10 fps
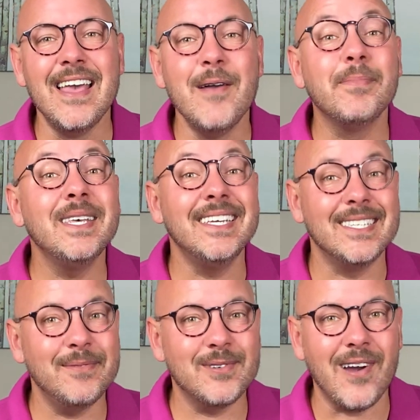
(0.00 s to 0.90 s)
please
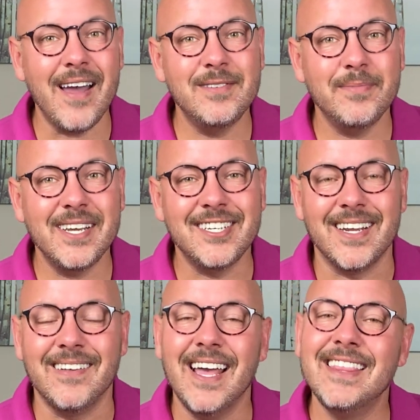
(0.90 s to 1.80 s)
subscribe to my
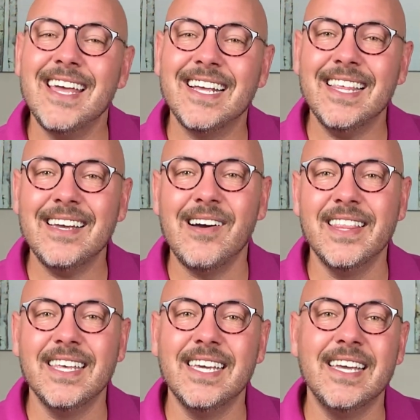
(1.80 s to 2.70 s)
channel and then click on
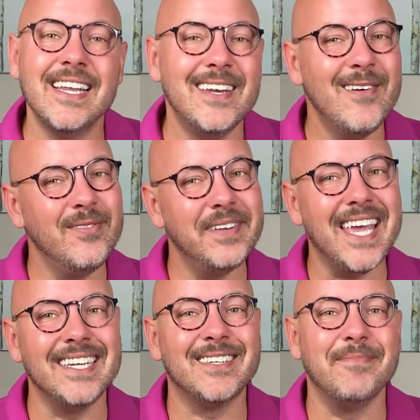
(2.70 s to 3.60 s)
the
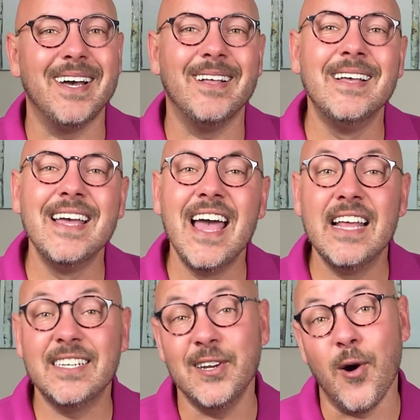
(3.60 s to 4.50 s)
notification bell
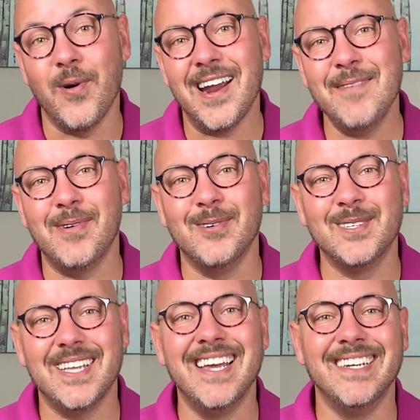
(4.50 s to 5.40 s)
to know when I
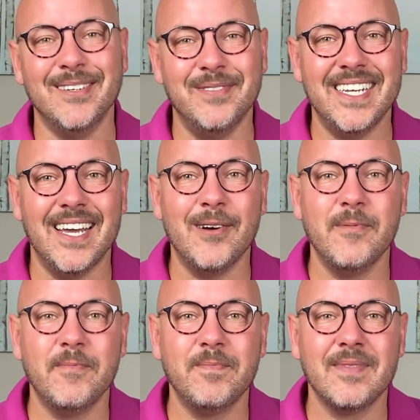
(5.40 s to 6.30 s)
post a new video.
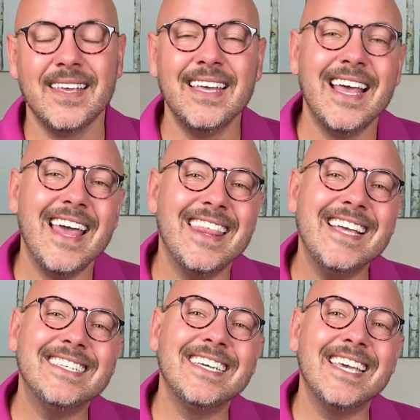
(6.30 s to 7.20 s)

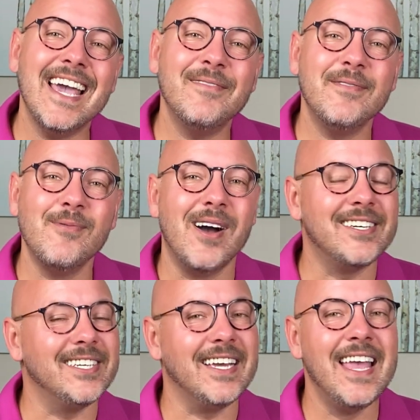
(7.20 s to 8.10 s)
Thanks again for
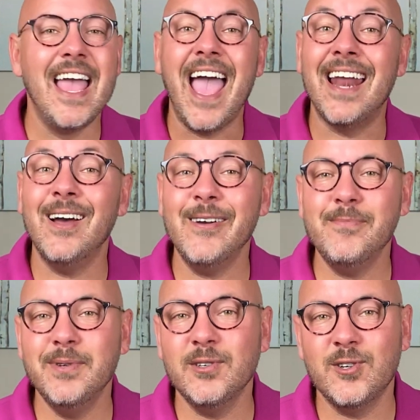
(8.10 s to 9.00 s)
watching, and I hope
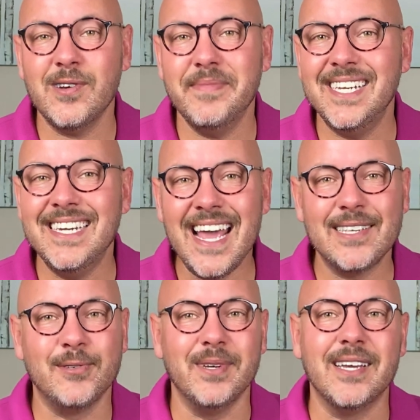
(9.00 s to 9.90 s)
you'll join me
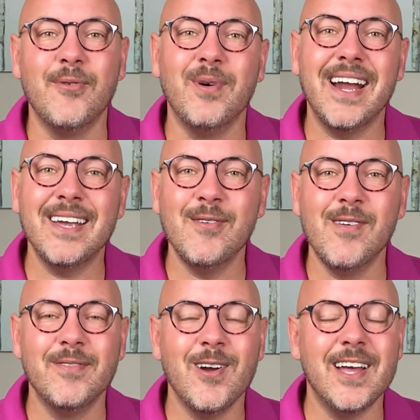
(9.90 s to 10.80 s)
next week when I go
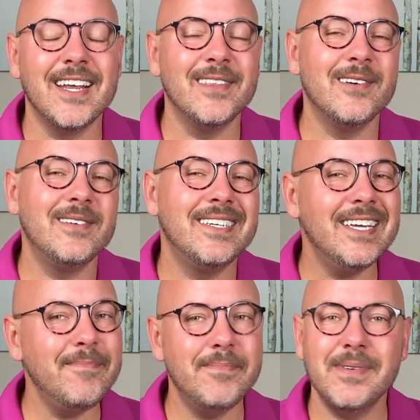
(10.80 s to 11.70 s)
over another
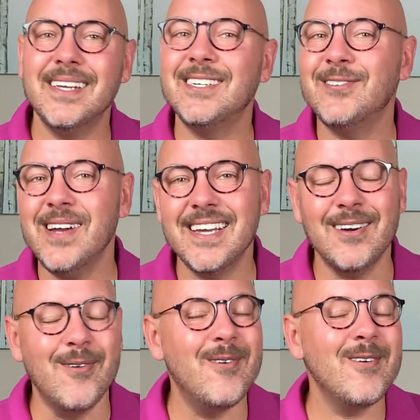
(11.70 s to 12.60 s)
tip, trick,
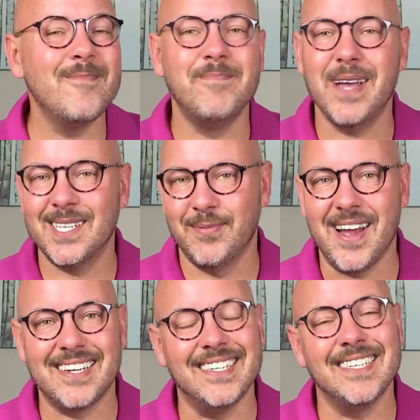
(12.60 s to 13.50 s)
or best
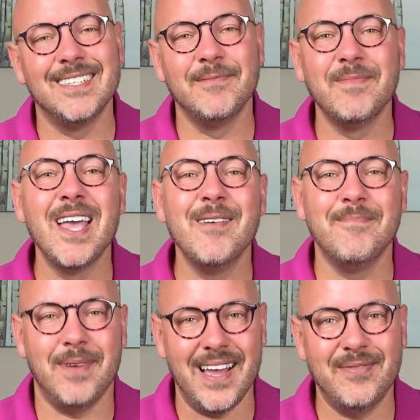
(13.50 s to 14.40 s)
practice.
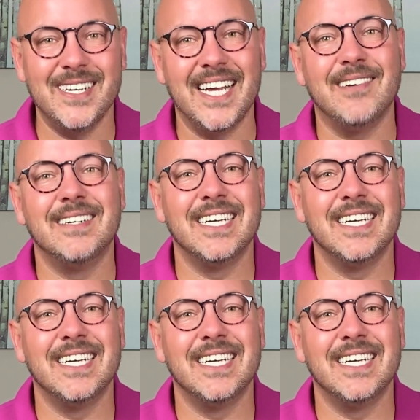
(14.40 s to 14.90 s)
Bye for now.